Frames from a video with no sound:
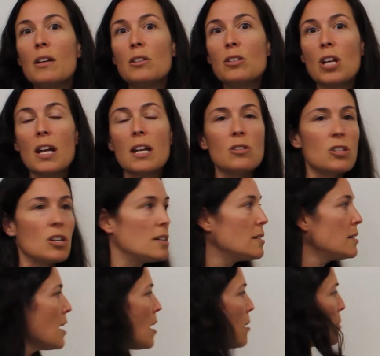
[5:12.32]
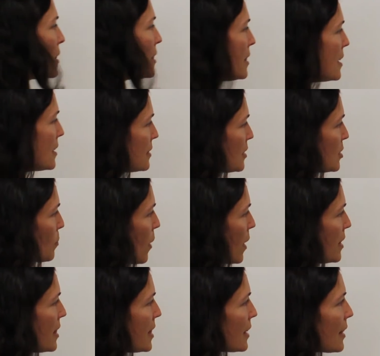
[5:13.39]
changes. But this is
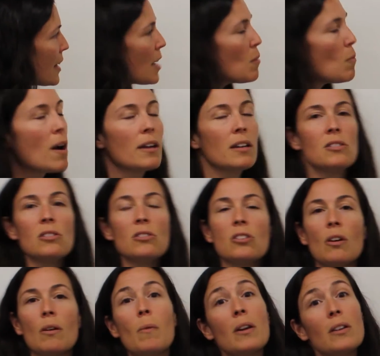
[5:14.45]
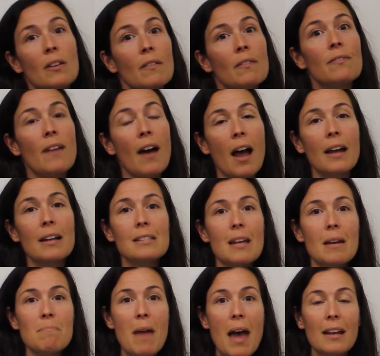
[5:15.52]
one thing that I want you to do. I want you to find
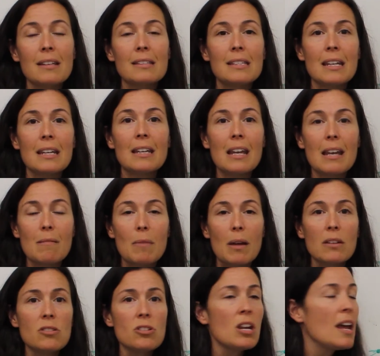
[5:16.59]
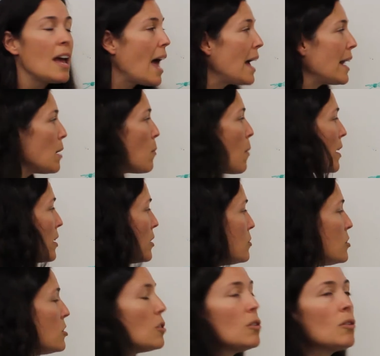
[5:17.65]
a magazine image, and I want you
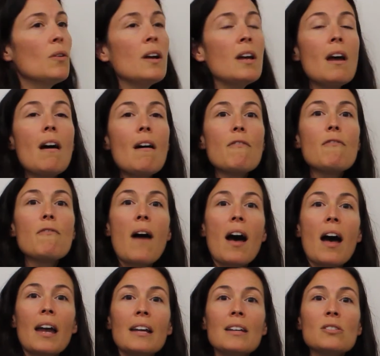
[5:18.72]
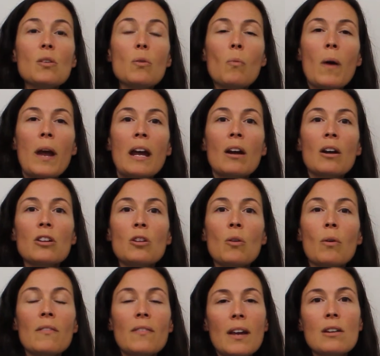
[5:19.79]
to find where
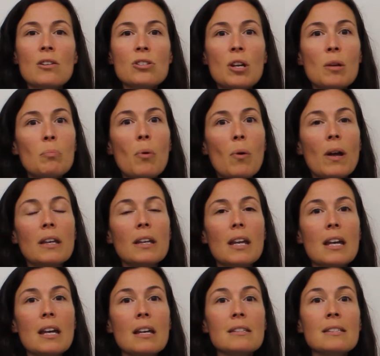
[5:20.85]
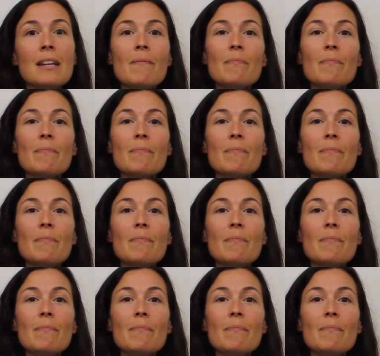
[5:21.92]
your vanishing point is.